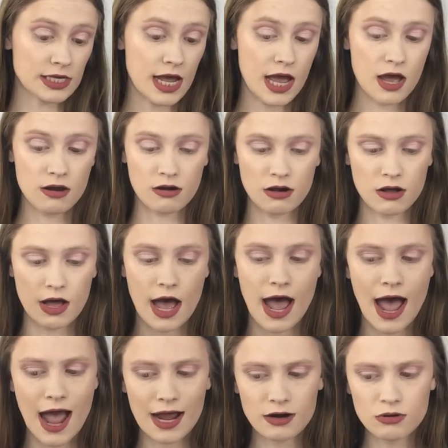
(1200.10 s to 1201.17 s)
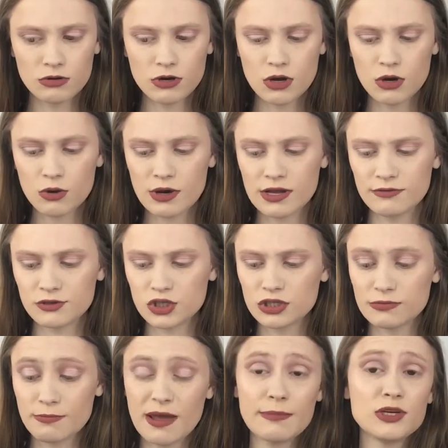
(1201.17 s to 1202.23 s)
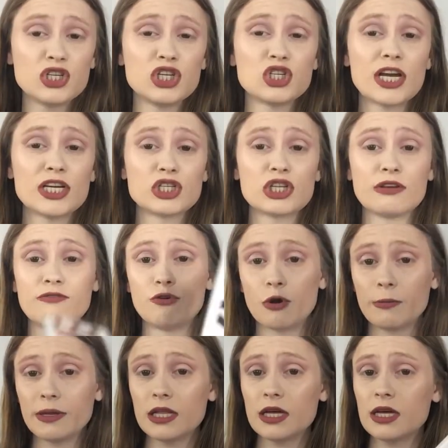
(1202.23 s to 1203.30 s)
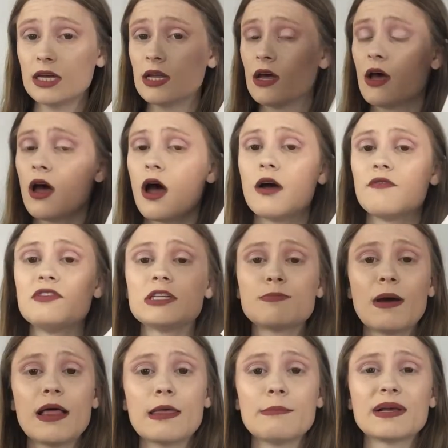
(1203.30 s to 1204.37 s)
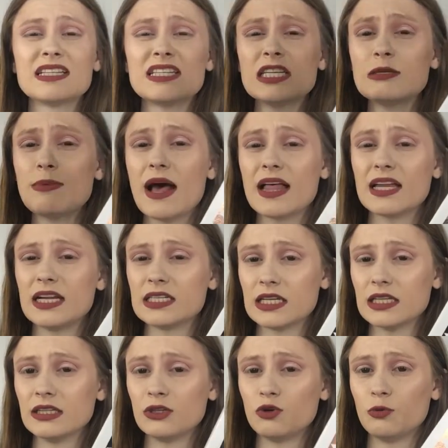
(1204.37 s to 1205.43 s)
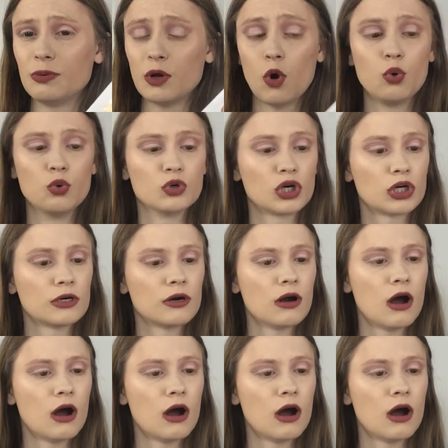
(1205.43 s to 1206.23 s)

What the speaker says: at all. I don't know if maybe she changed the formula of this palette, because this palette is a little bit older,